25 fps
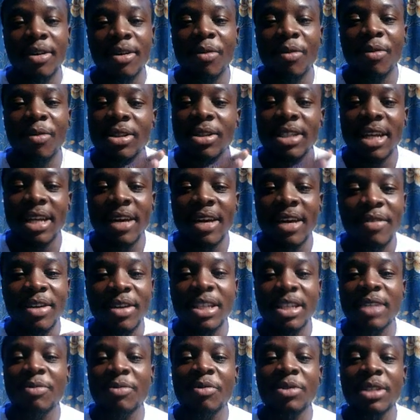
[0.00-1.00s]

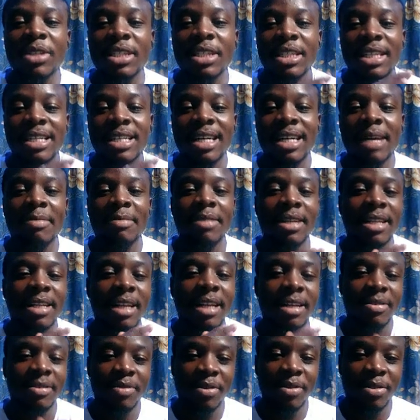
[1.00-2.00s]
It even describe the
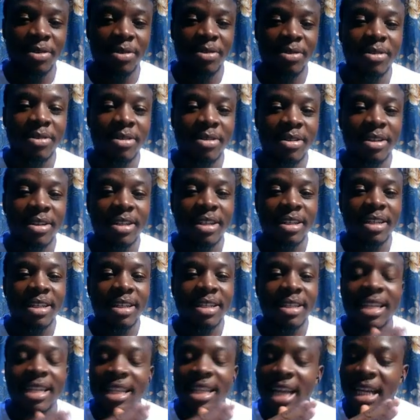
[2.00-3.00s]
class for you.
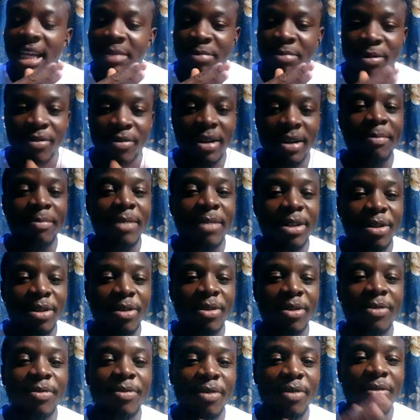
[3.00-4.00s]
The class provide
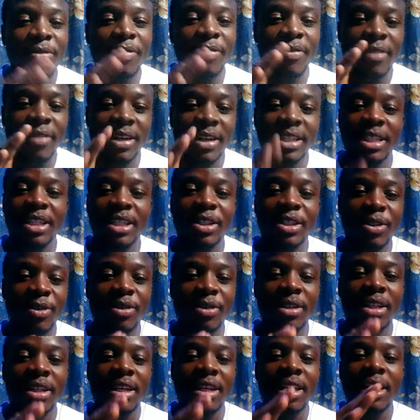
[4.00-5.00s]
method for
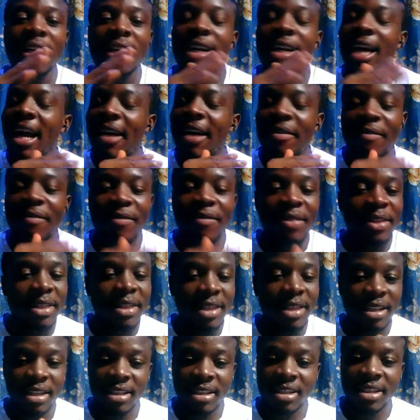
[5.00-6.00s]
validation,
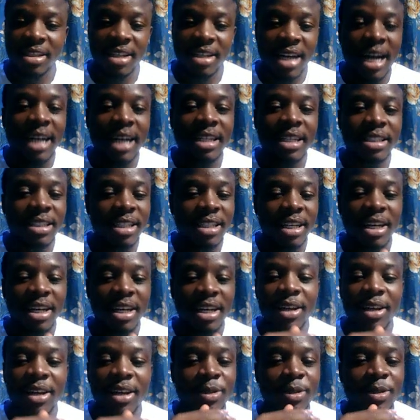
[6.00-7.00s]
everything, right?
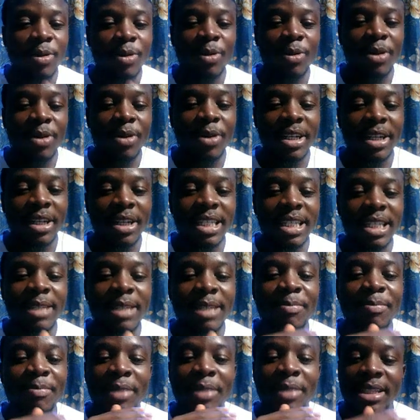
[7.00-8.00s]
So this is
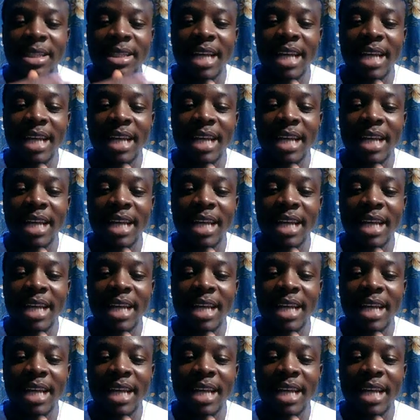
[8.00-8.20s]
better.